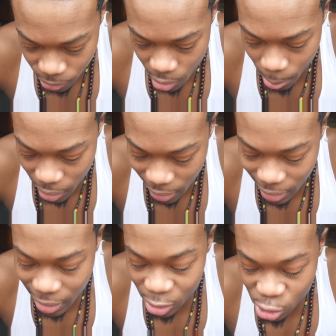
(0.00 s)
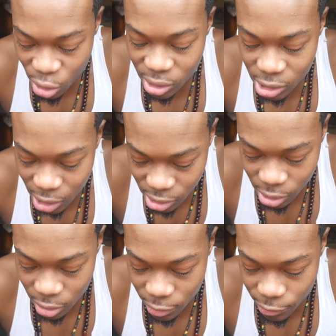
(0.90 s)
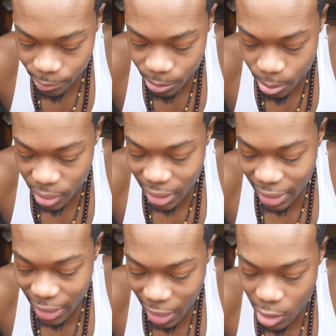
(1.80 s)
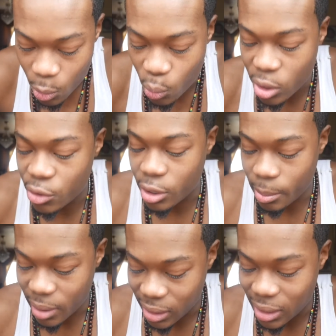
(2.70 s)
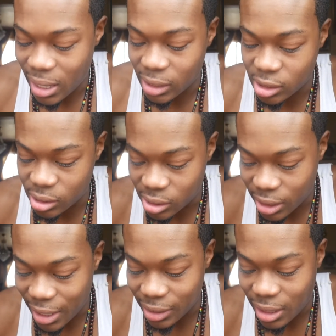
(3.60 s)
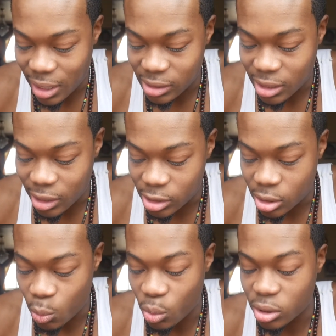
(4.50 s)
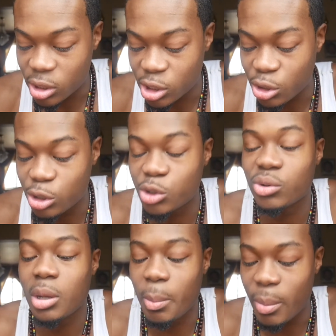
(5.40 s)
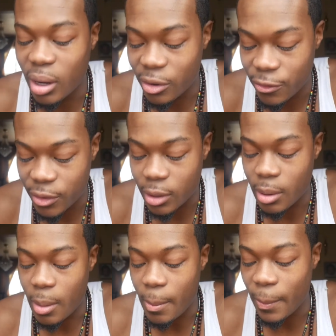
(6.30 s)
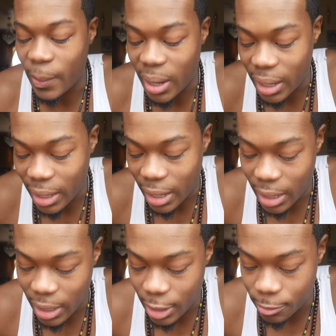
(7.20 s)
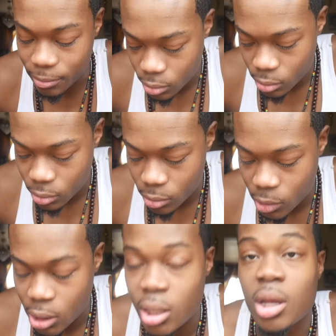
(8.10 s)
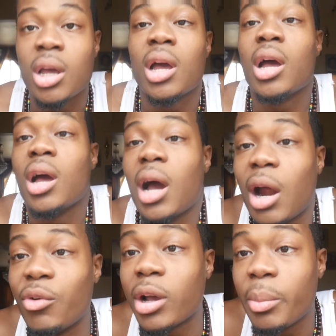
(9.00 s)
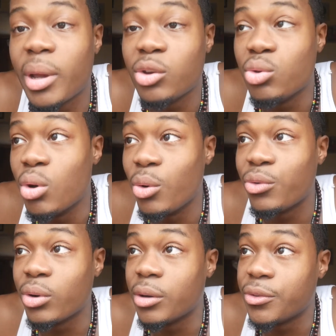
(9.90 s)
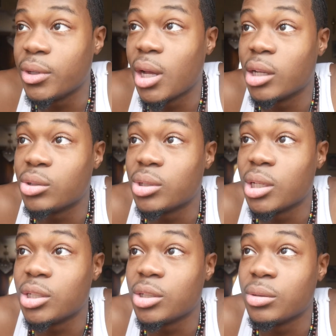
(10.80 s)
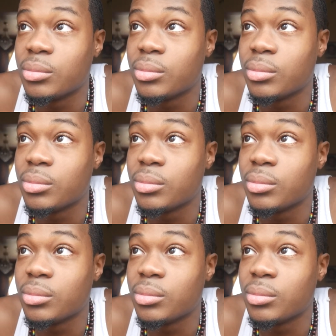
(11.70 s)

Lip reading: My eyes are sensitive, but I hate wearing my glasses and contacts. Would the surgery benefit my eye? I recommend you go for the free consultation.